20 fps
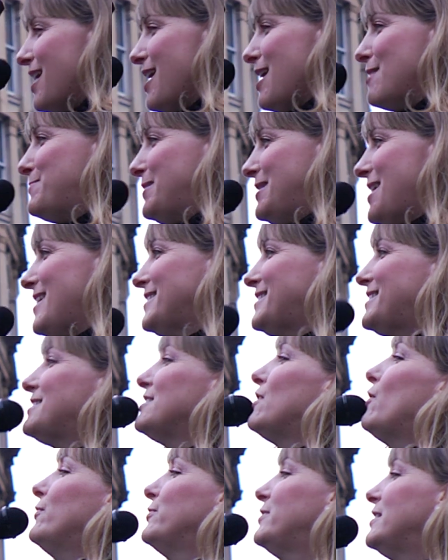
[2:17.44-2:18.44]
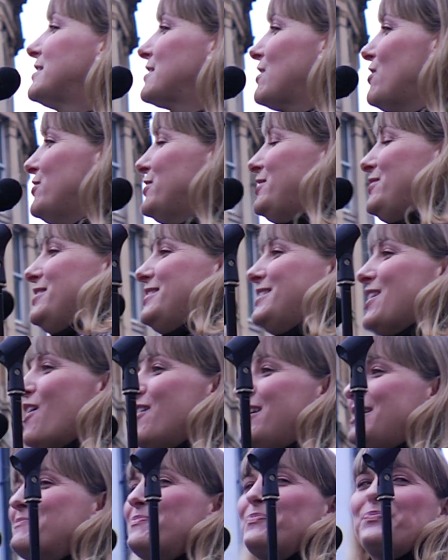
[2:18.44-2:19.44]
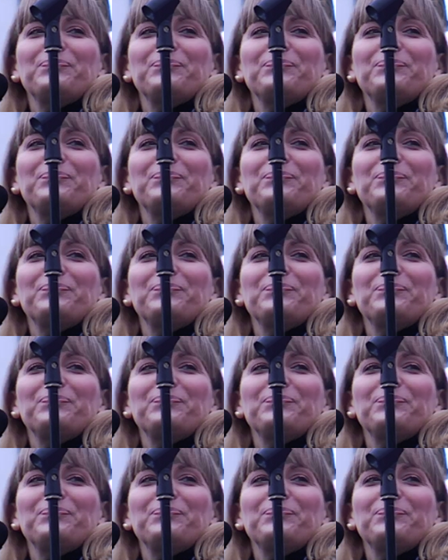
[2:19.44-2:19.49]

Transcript: I'm going to have to hold this closer, sorry.